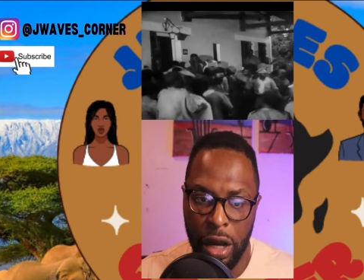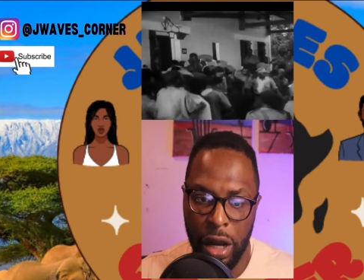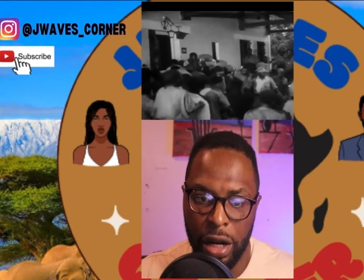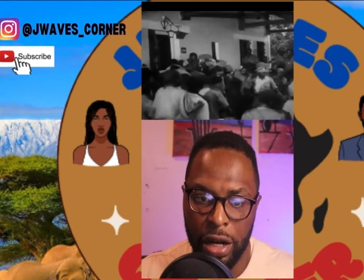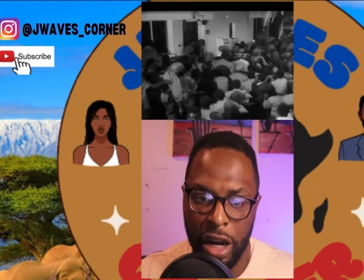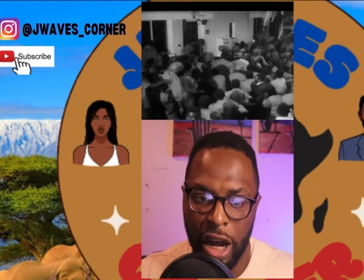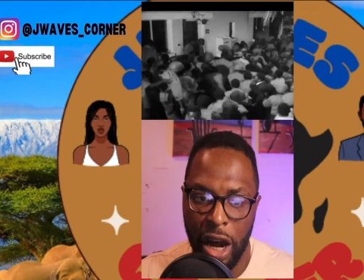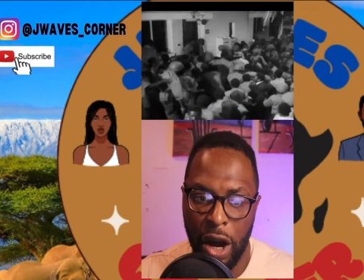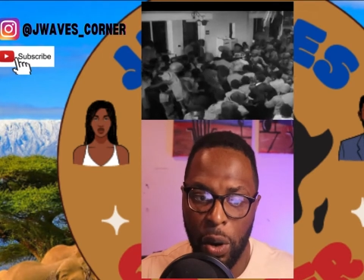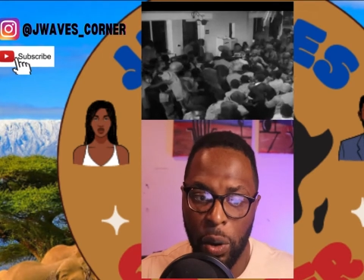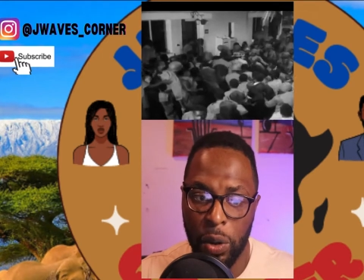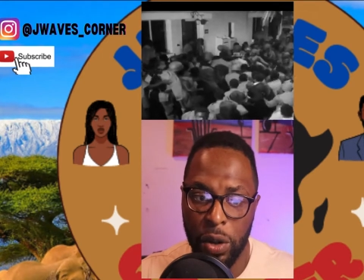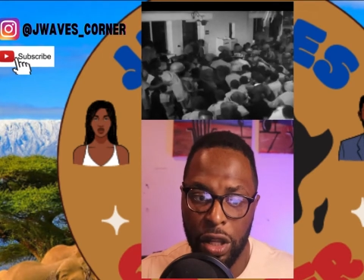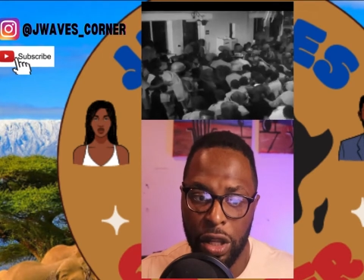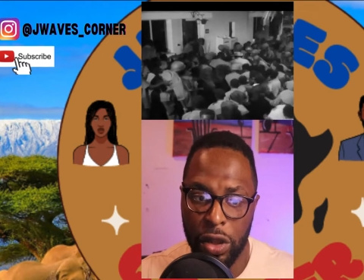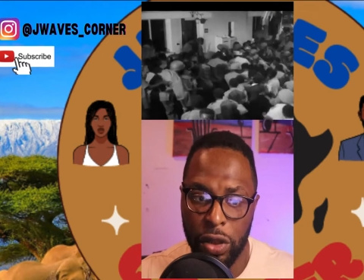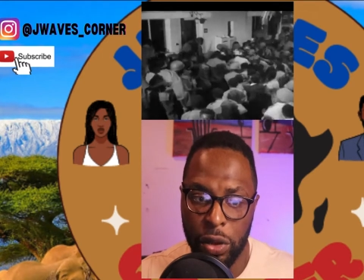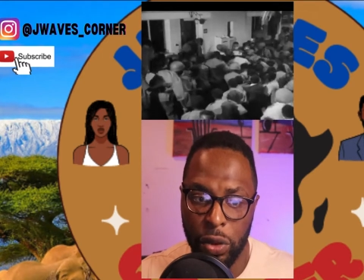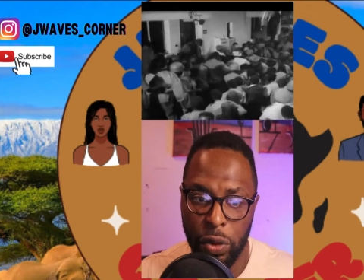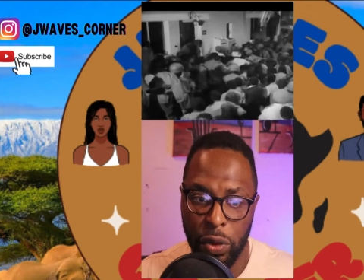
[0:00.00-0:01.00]
not only
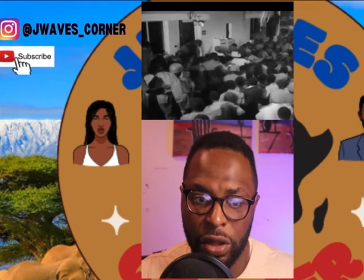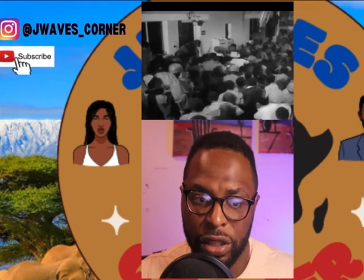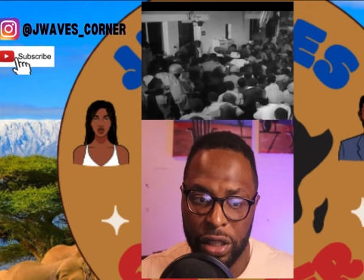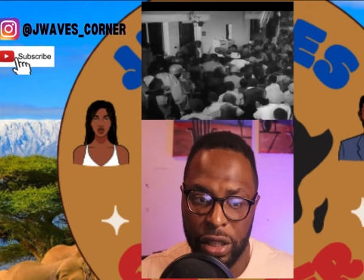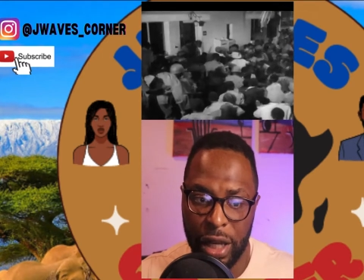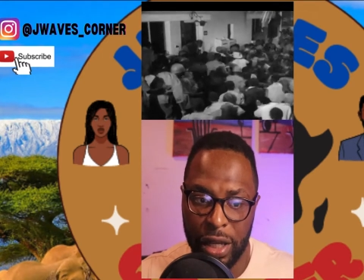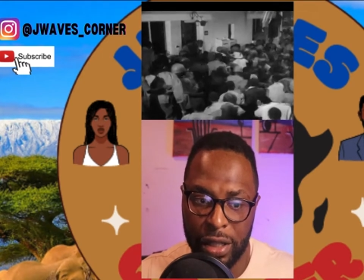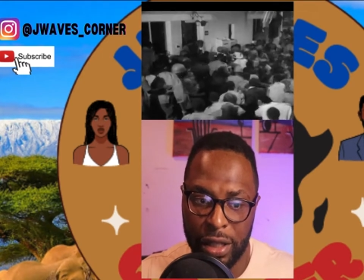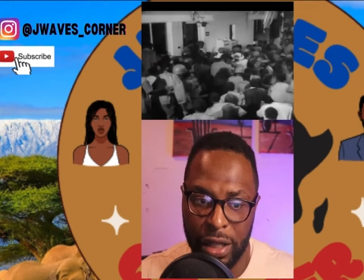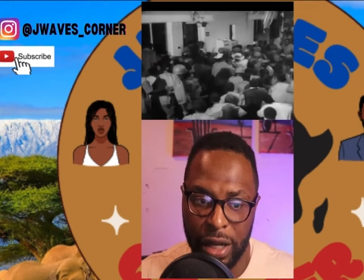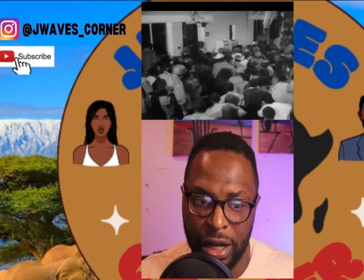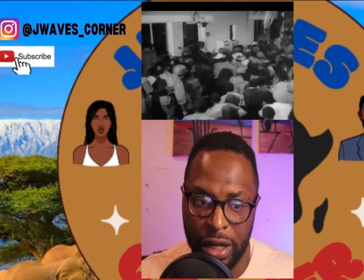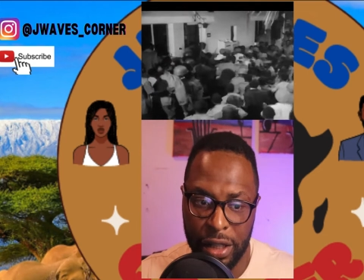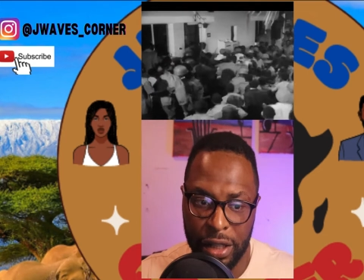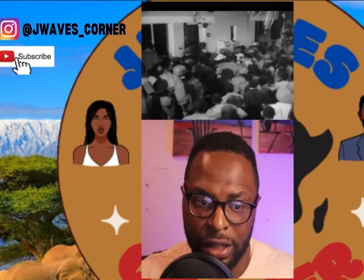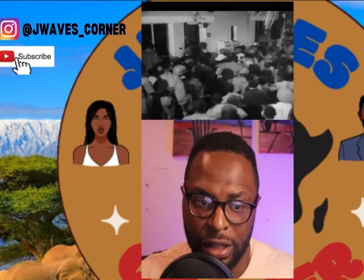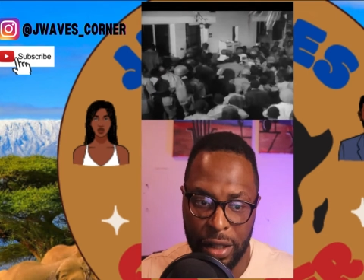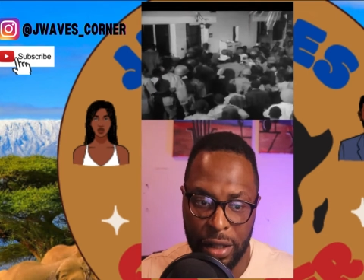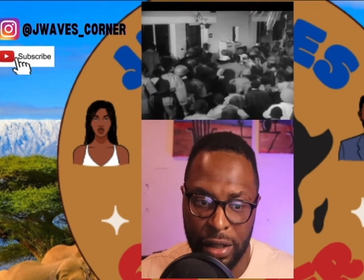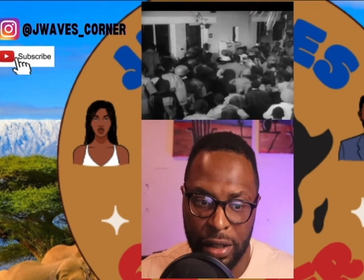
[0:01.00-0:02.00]
through
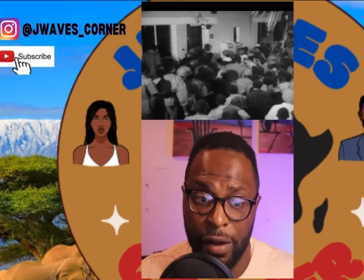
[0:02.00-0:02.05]
assassination,